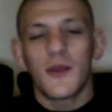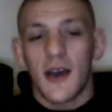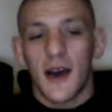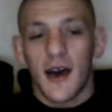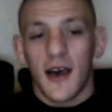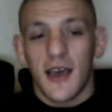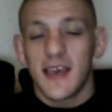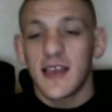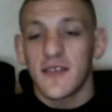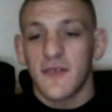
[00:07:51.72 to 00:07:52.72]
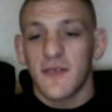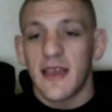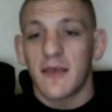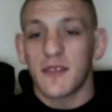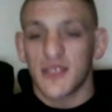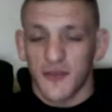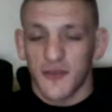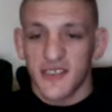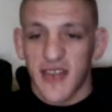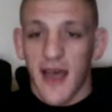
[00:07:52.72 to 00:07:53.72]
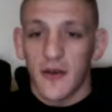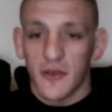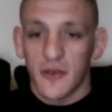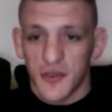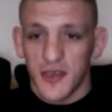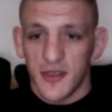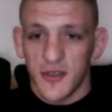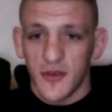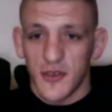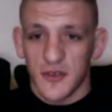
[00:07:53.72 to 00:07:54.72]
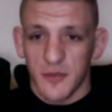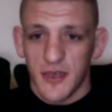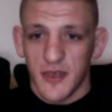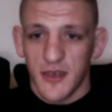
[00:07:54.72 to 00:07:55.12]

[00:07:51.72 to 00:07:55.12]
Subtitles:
Van Damme gets stretched out on the tree to do a split?